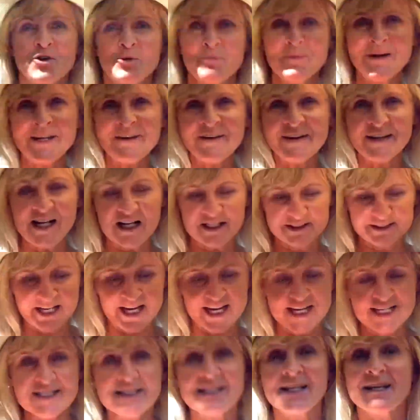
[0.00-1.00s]
may
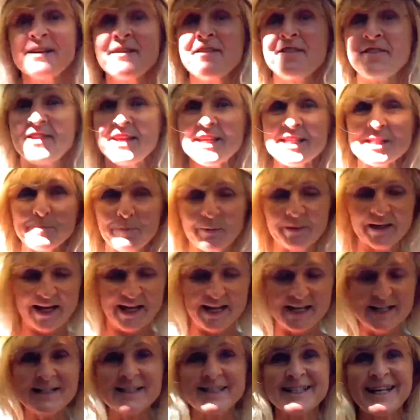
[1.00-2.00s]
recognize this
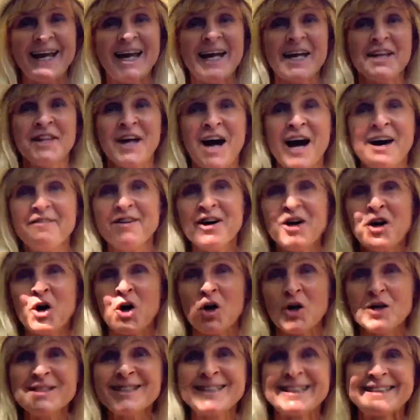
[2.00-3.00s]
place and our
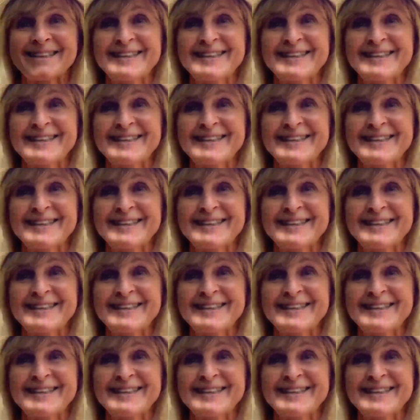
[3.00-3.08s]
host